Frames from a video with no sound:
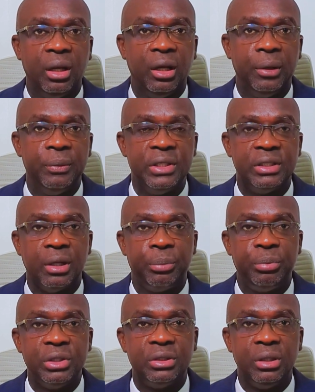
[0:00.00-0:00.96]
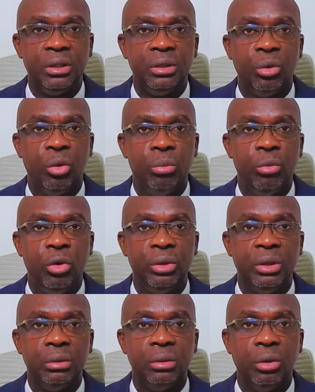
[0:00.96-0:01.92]
interpreting
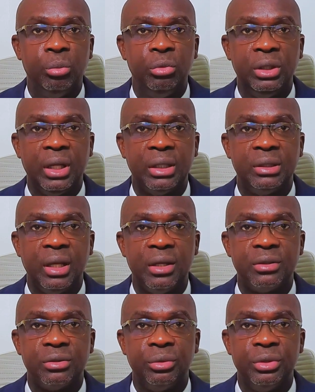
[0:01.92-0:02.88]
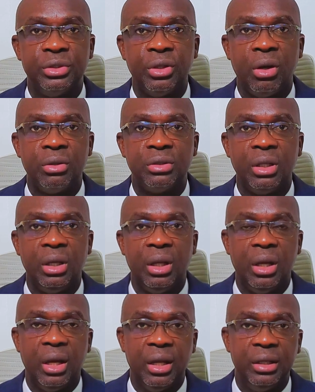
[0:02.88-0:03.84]
hormonal test results
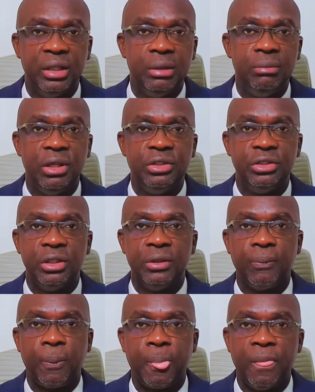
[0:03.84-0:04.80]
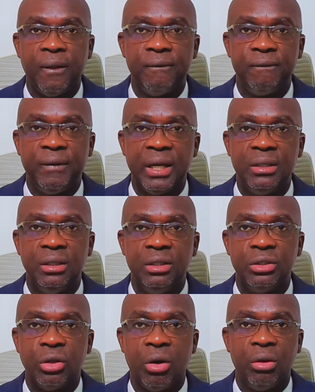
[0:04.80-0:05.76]
and imaging
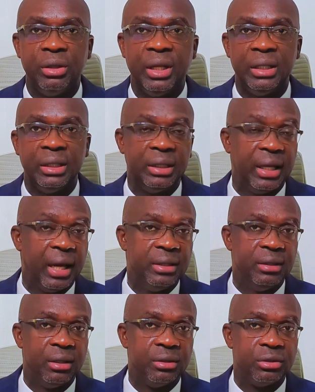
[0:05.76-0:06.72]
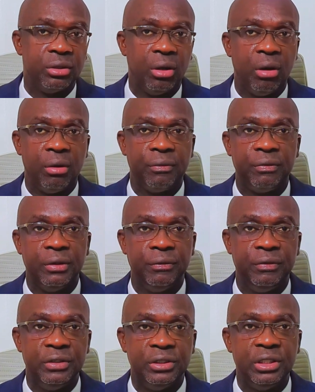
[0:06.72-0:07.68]
findings under the guidance of
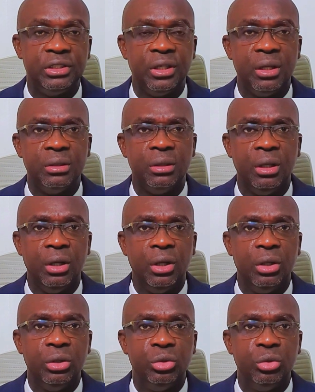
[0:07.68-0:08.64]
a physician,